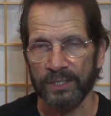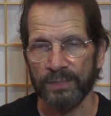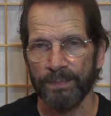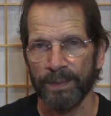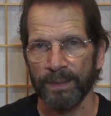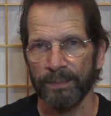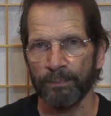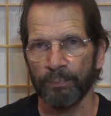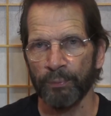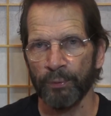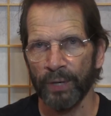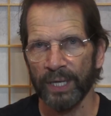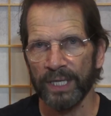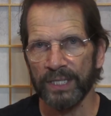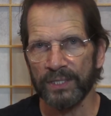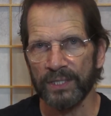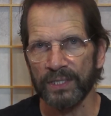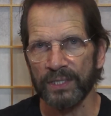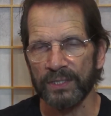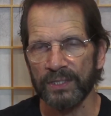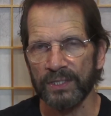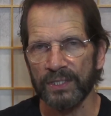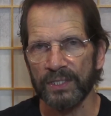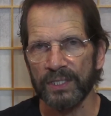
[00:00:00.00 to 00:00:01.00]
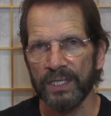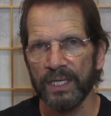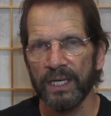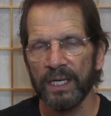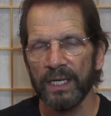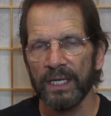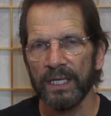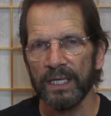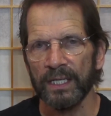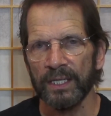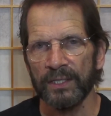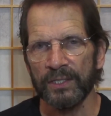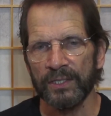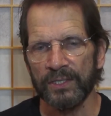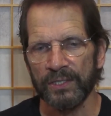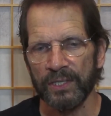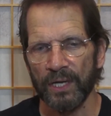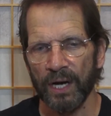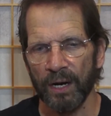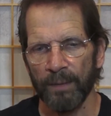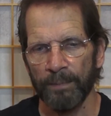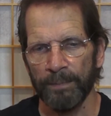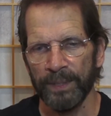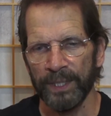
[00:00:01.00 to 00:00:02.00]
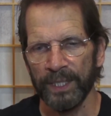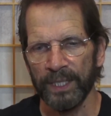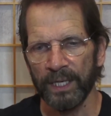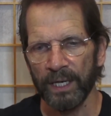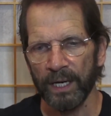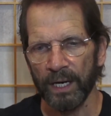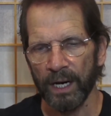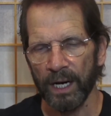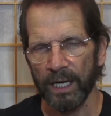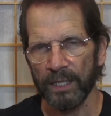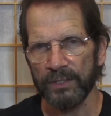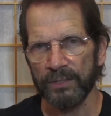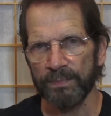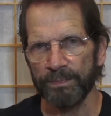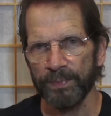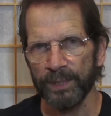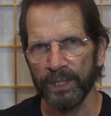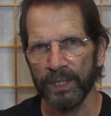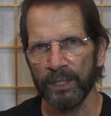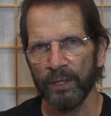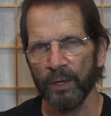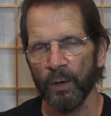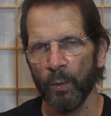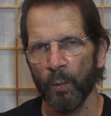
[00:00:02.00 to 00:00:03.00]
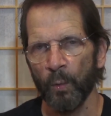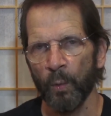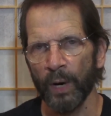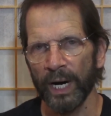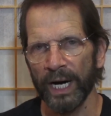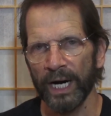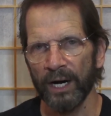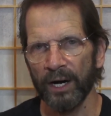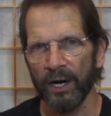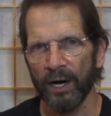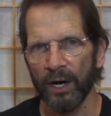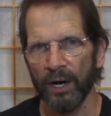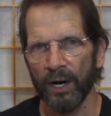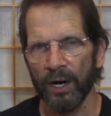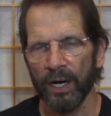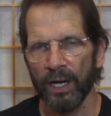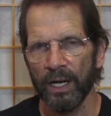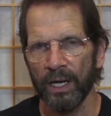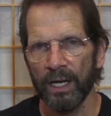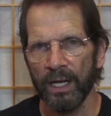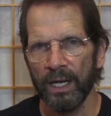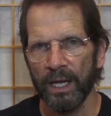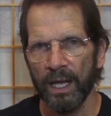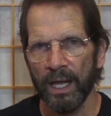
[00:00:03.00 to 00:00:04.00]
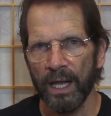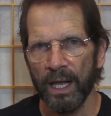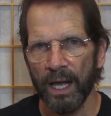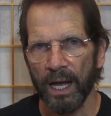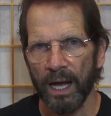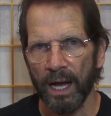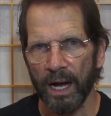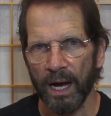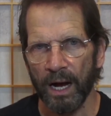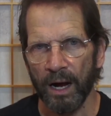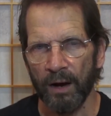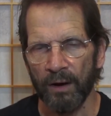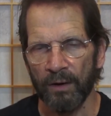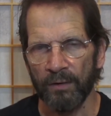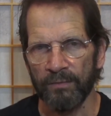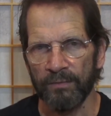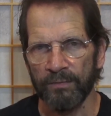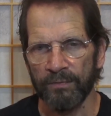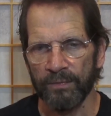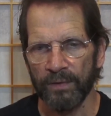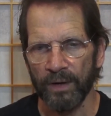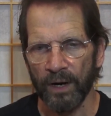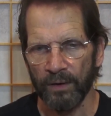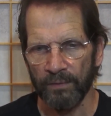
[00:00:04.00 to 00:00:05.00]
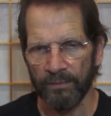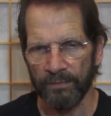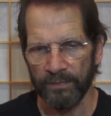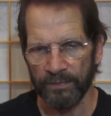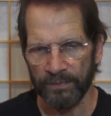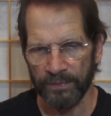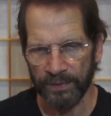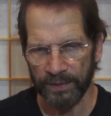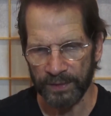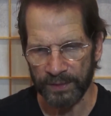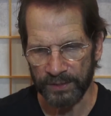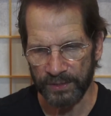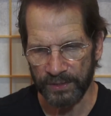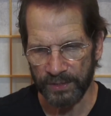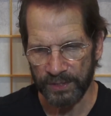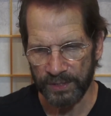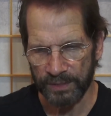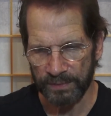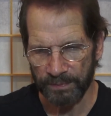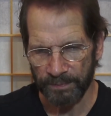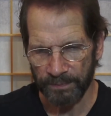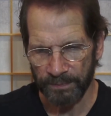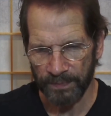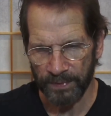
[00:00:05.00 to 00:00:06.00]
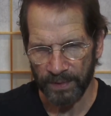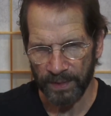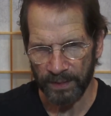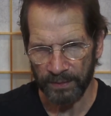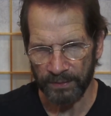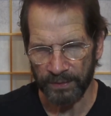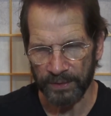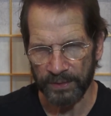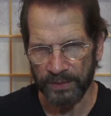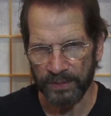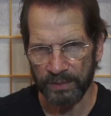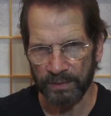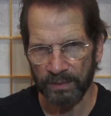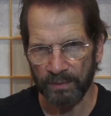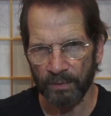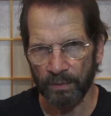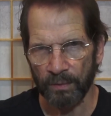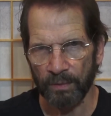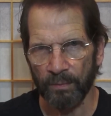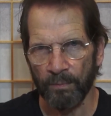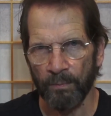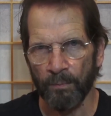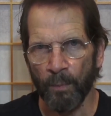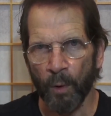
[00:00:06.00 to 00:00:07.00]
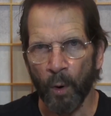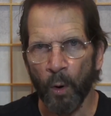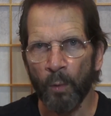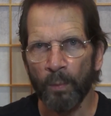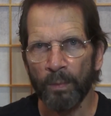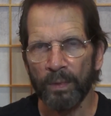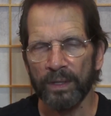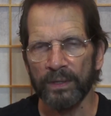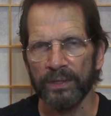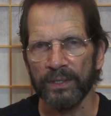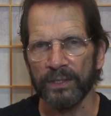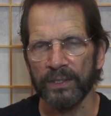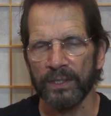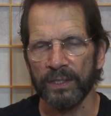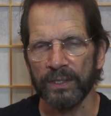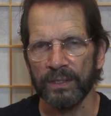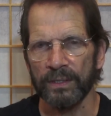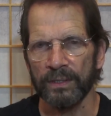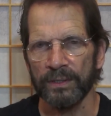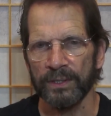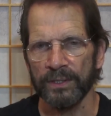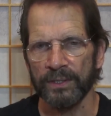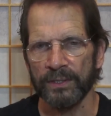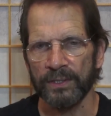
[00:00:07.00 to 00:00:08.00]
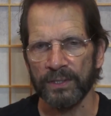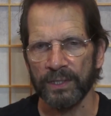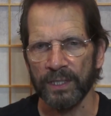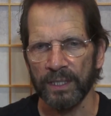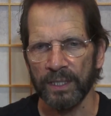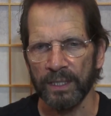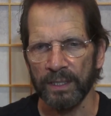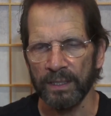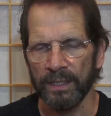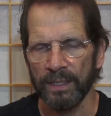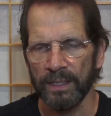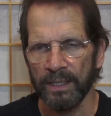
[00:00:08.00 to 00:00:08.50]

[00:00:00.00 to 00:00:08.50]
But presence is being us being aware of of this this moment this uh,